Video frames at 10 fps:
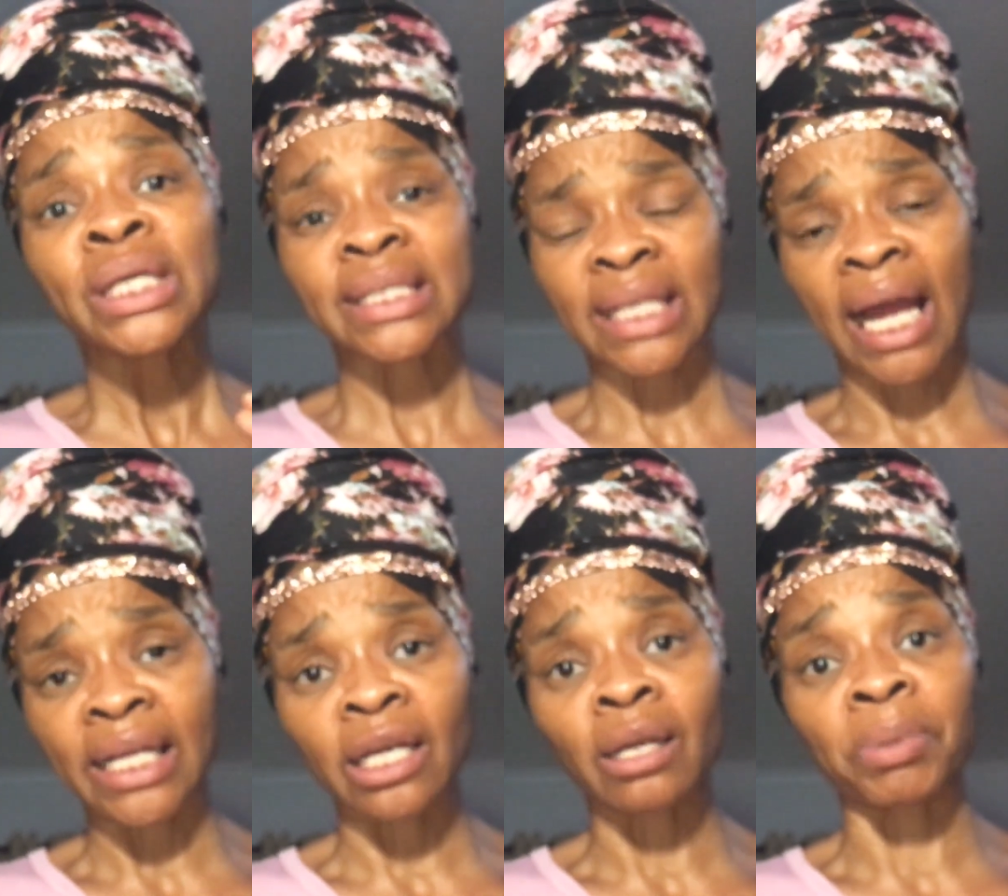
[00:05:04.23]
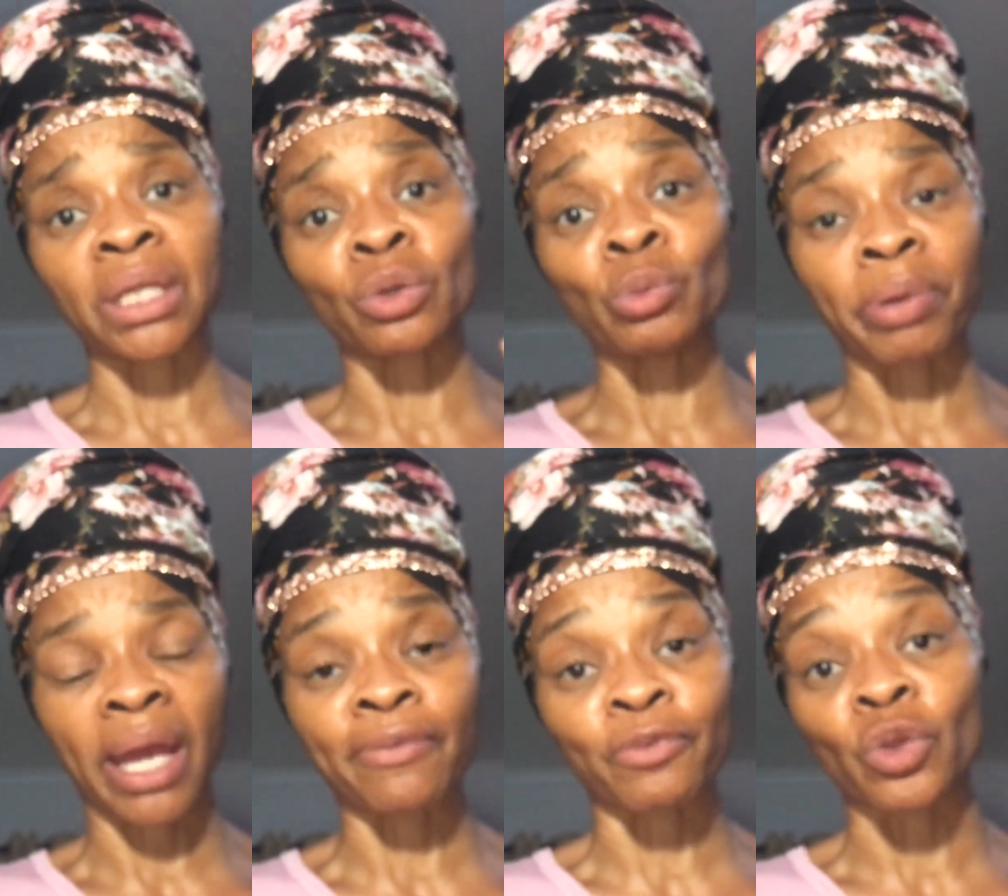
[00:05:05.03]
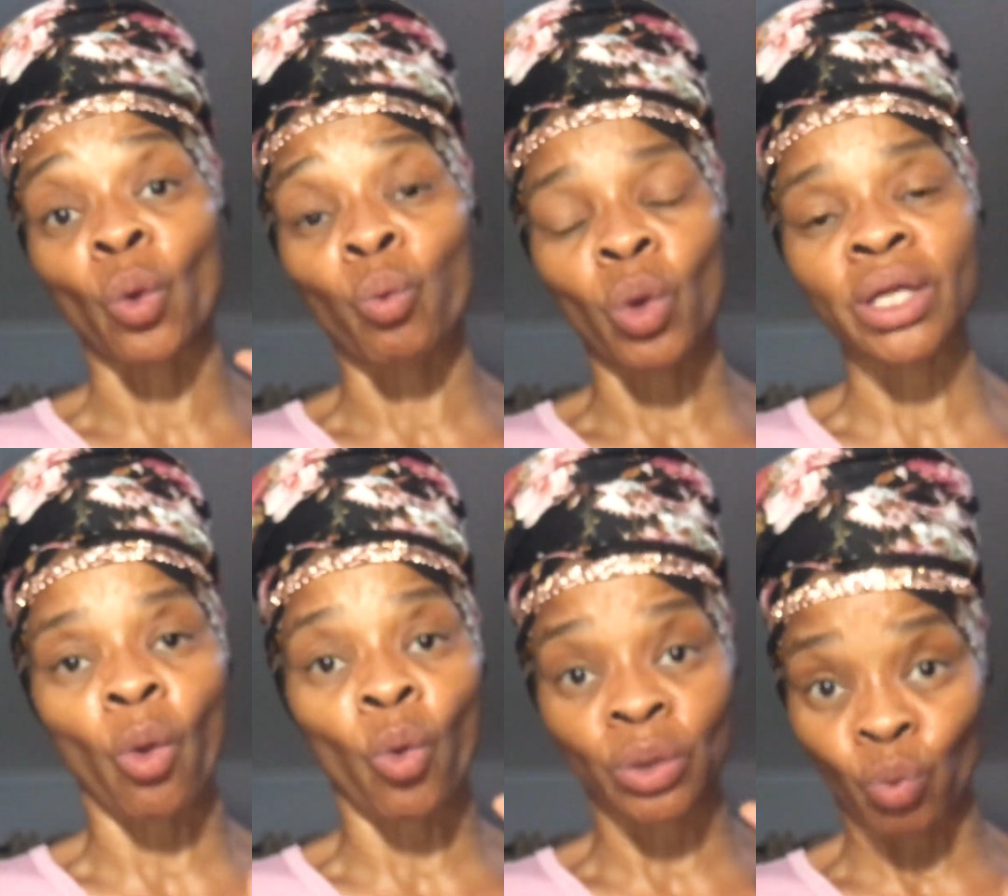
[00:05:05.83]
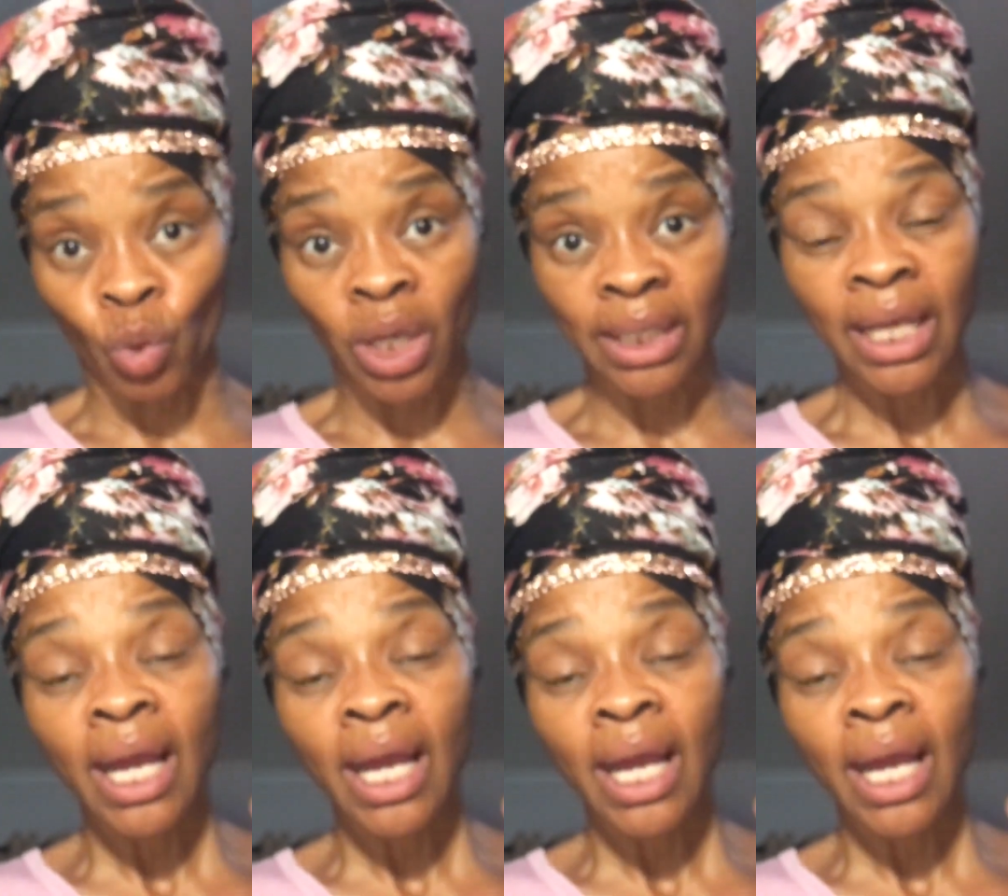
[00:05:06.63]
sign up and who pay for the one-on-one